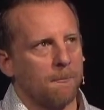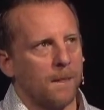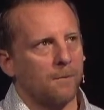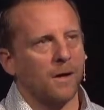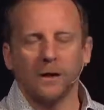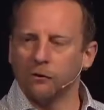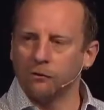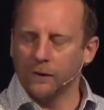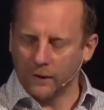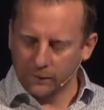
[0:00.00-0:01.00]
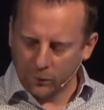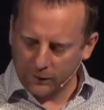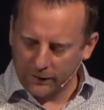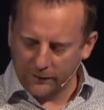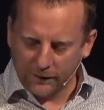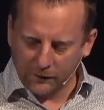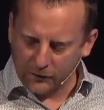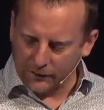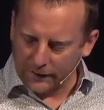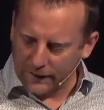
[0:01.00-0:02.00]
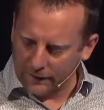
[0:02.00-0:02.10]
I'm not going to share any more details than that.